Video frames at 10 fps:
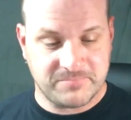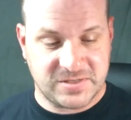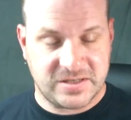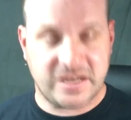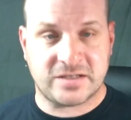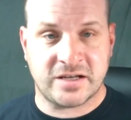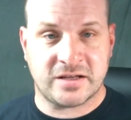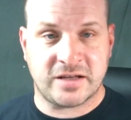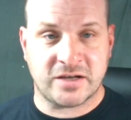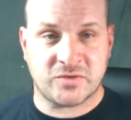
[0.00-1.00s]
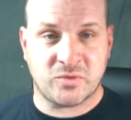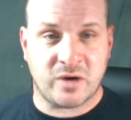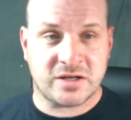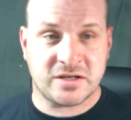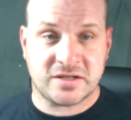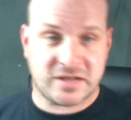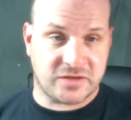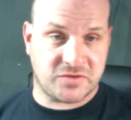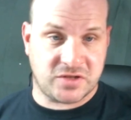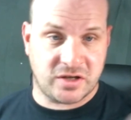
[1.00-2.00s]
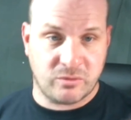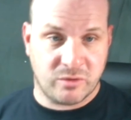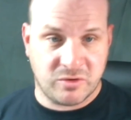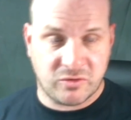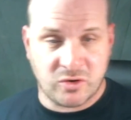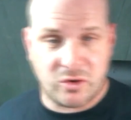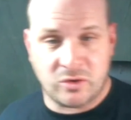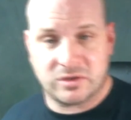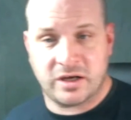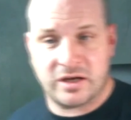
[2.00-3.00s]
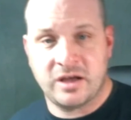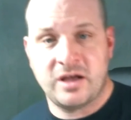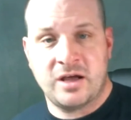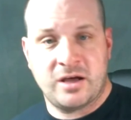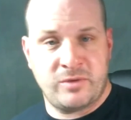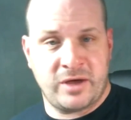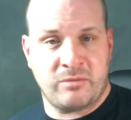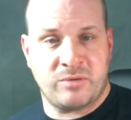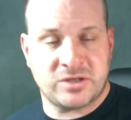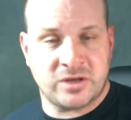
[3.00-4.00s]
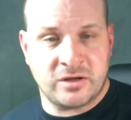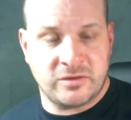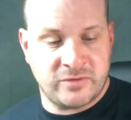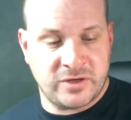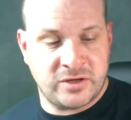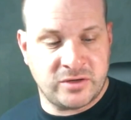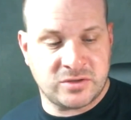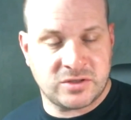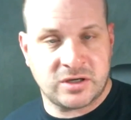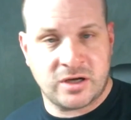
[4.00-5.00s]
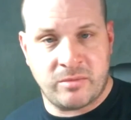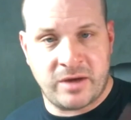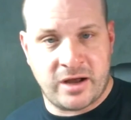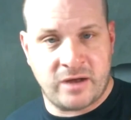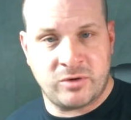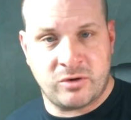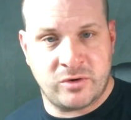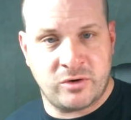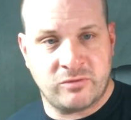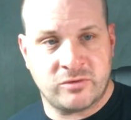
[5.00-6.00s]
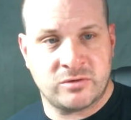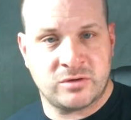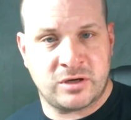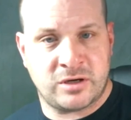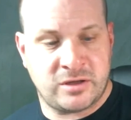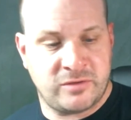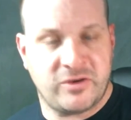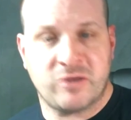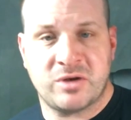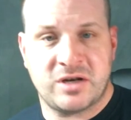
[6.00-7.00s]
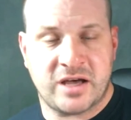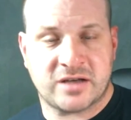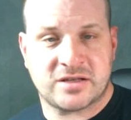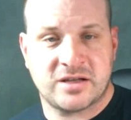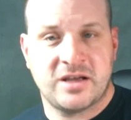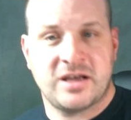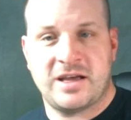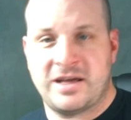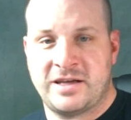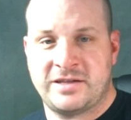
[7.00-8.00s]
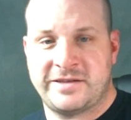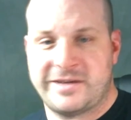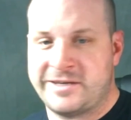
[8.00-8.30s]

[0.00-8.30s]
that's it. Thanks for watching this. Thanks for sticking with me through the whole thing. And we got a bunch of other videos coming out. I'm going over Veerman next, and